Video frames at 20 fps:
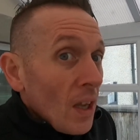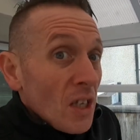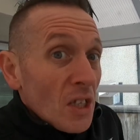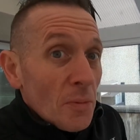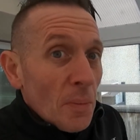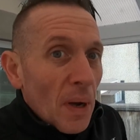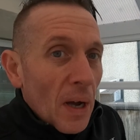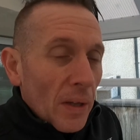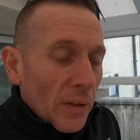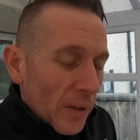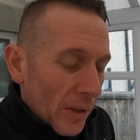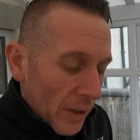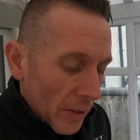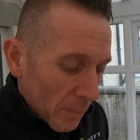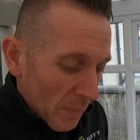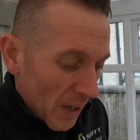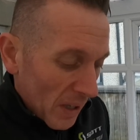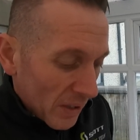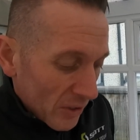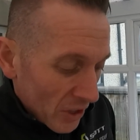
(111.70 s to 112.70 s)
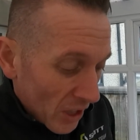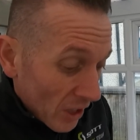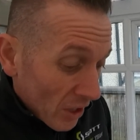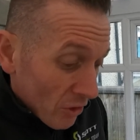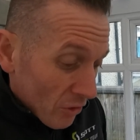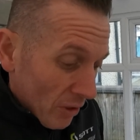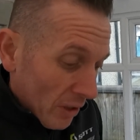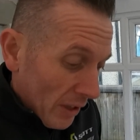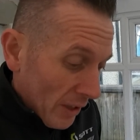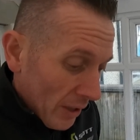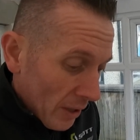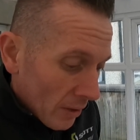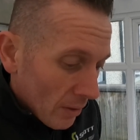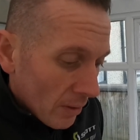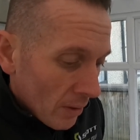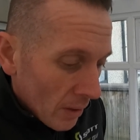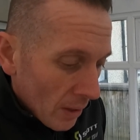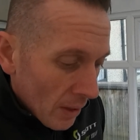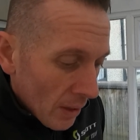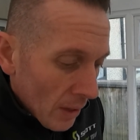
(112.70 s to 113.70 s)
it's part of the challenge, really.
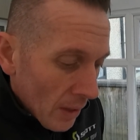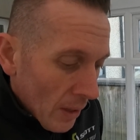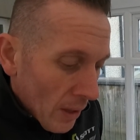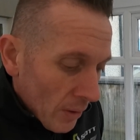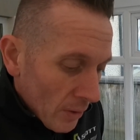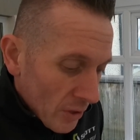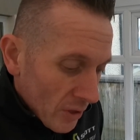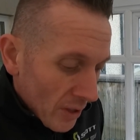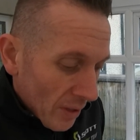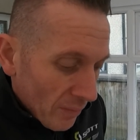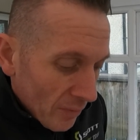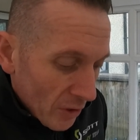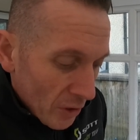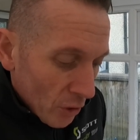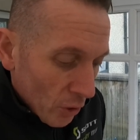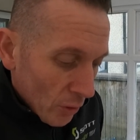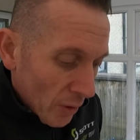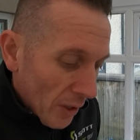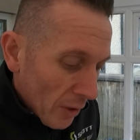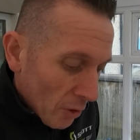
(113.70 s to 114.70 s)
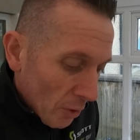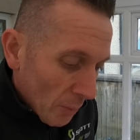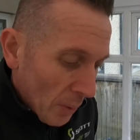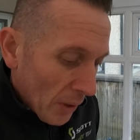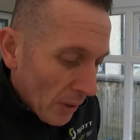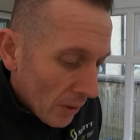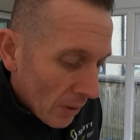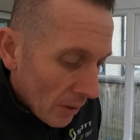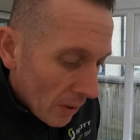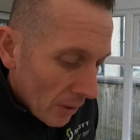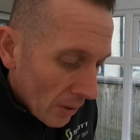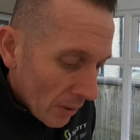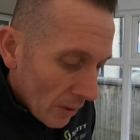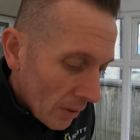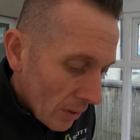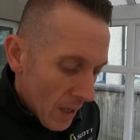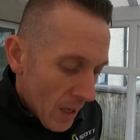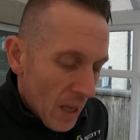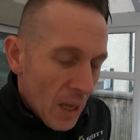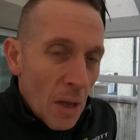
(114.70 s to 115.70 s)
Just have to suck that up.
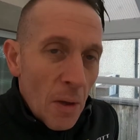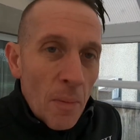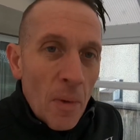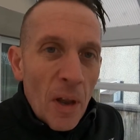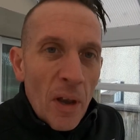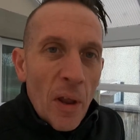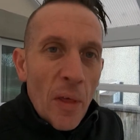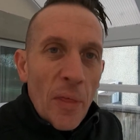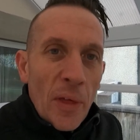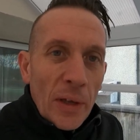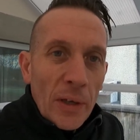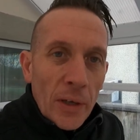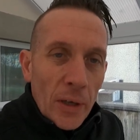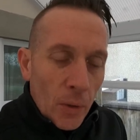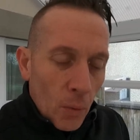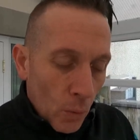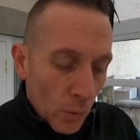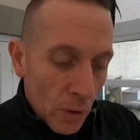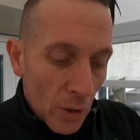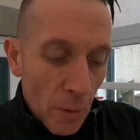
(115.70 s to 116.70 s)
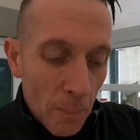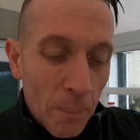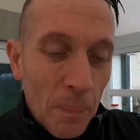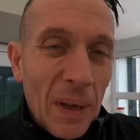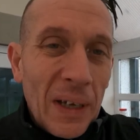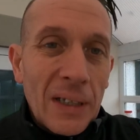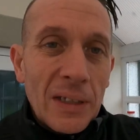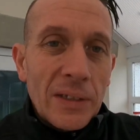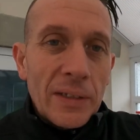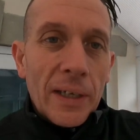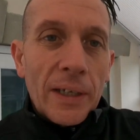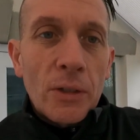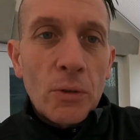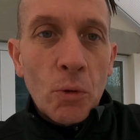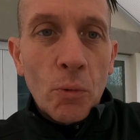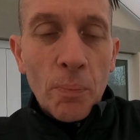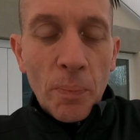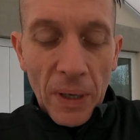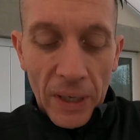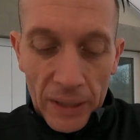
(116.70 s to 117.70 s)
And I think one of the biggest things
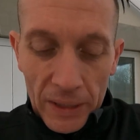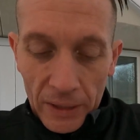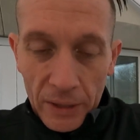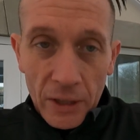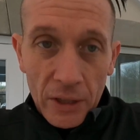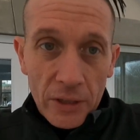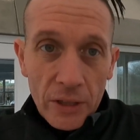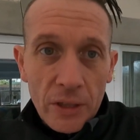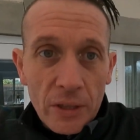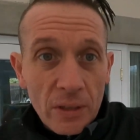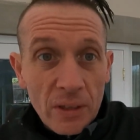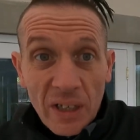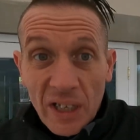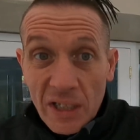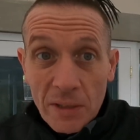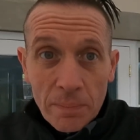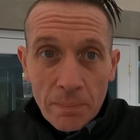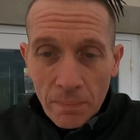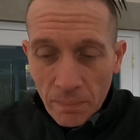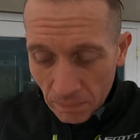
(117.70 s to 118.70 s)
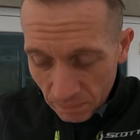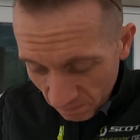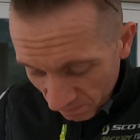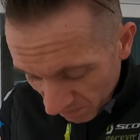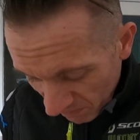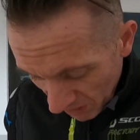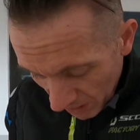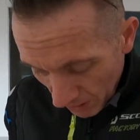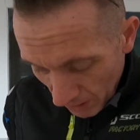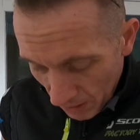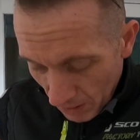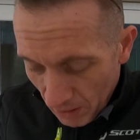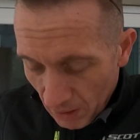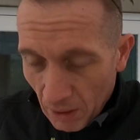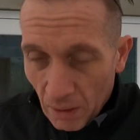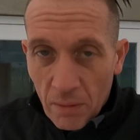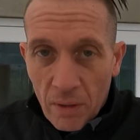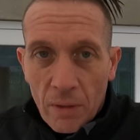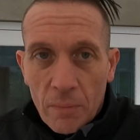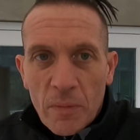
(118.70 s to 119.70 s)
will be, because it's
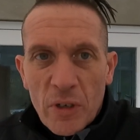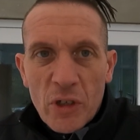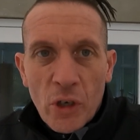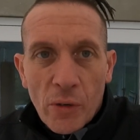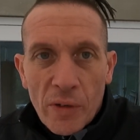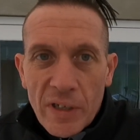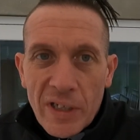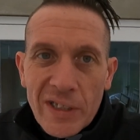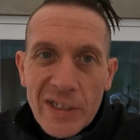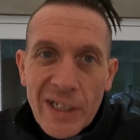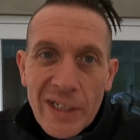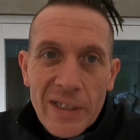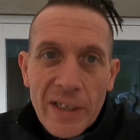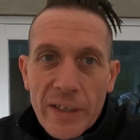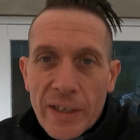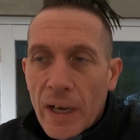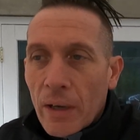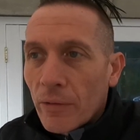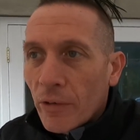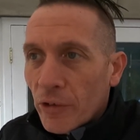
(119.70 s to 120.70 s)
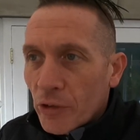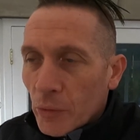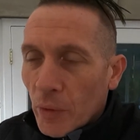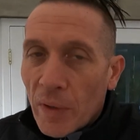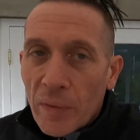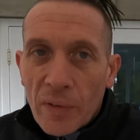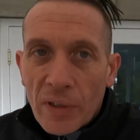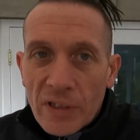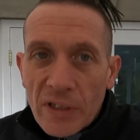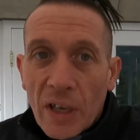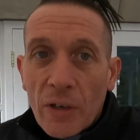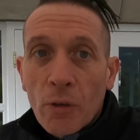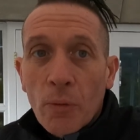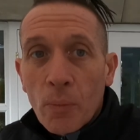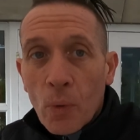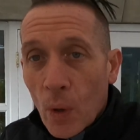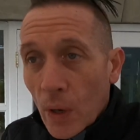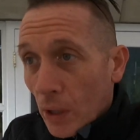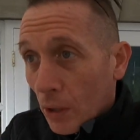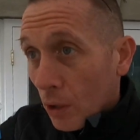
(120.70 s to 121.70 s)
majority sitting down on the Zwift, I stand
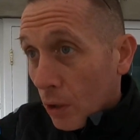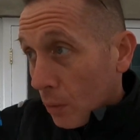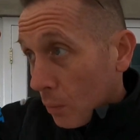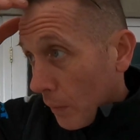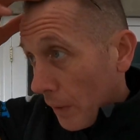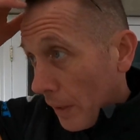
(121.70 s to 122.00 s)
up quite a lot